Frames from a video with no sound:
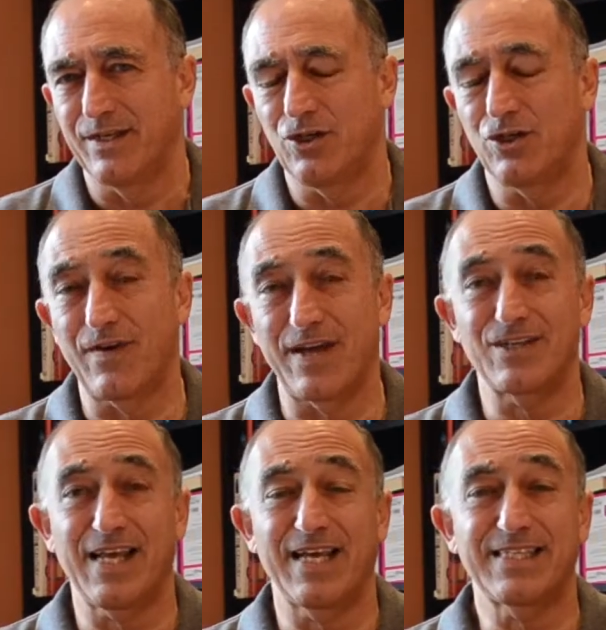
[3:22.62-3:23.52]
you'd have
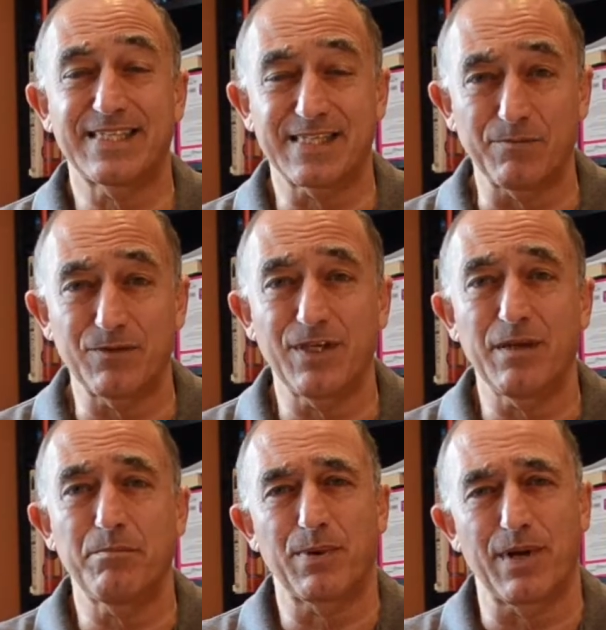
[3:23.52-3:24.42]
actually had something
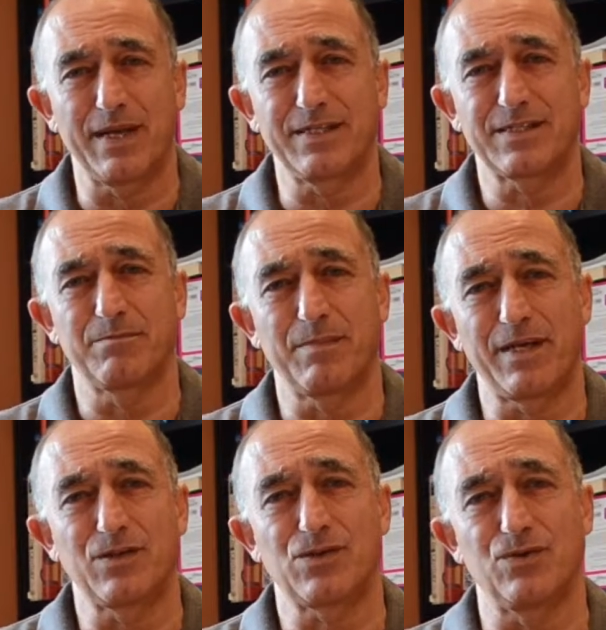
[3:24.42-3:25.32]
in place to
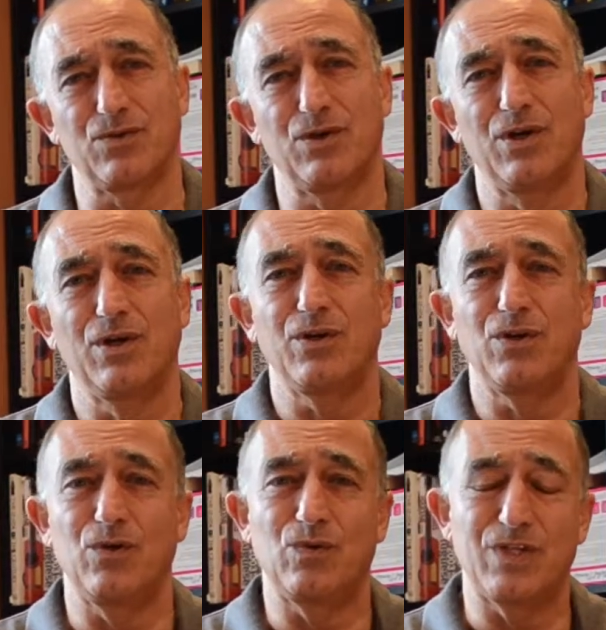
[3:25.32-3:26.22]
make sure
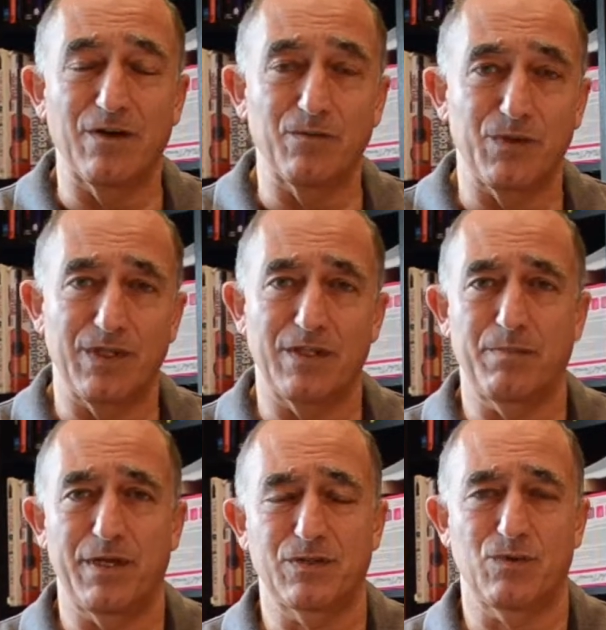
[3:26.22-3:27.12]
you dealt with it the
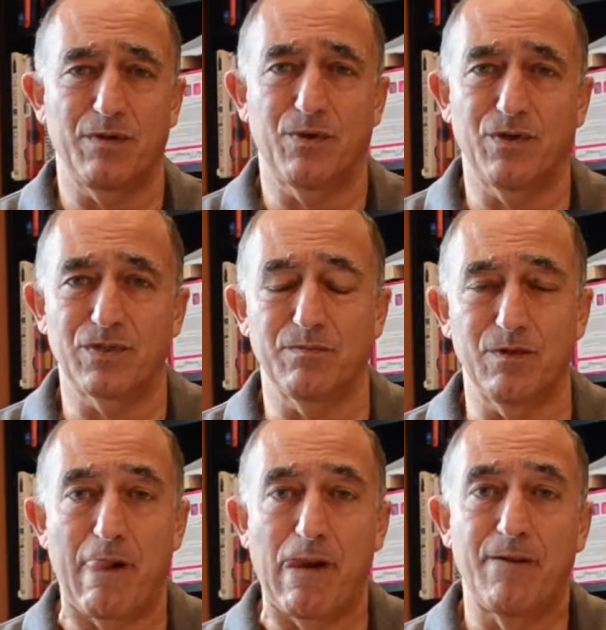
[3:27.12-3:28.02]
best way
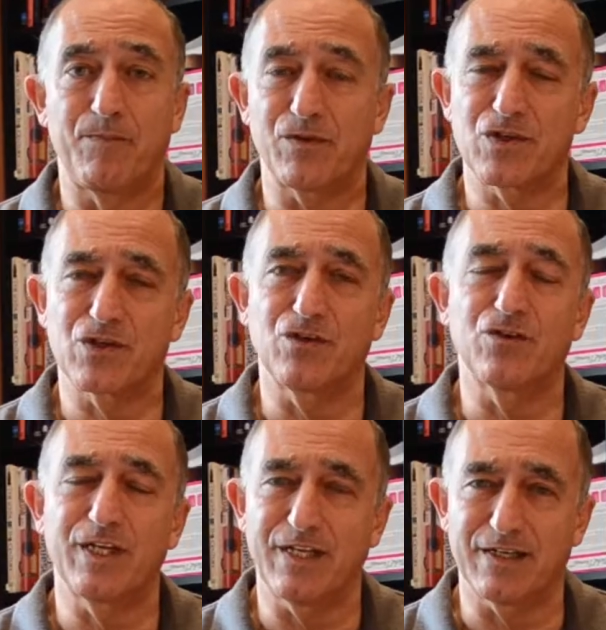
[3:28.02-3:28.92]
possible. And
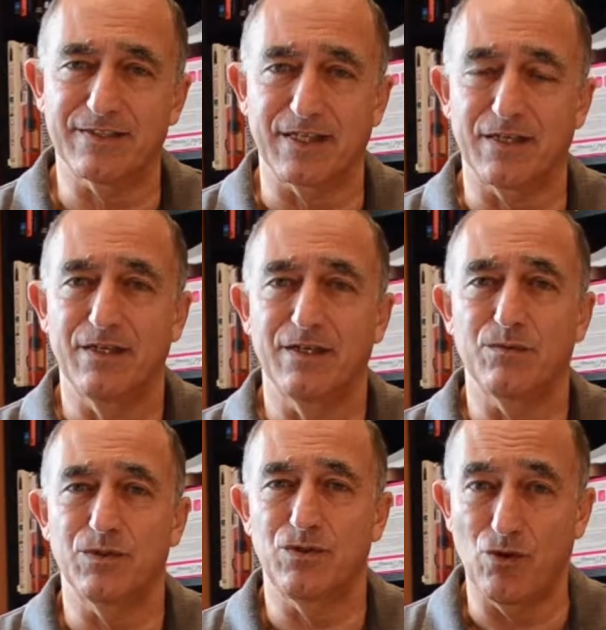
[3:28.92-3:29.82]
scoring nothing
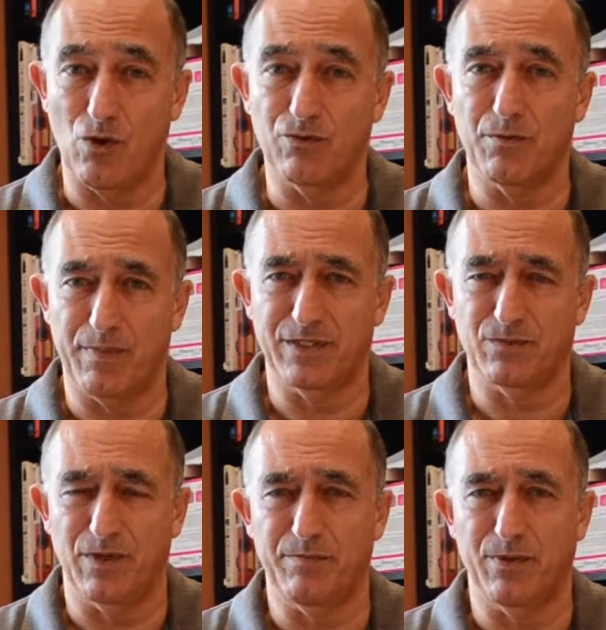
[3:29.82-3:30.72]
was not the
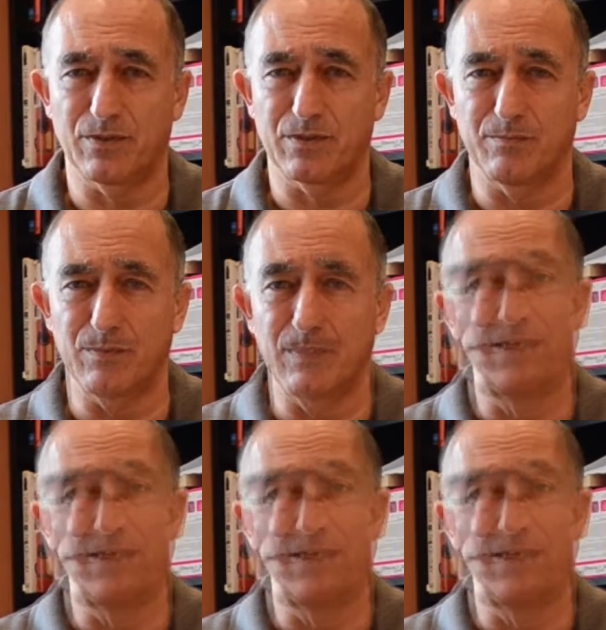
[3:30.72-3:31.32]
best way possible.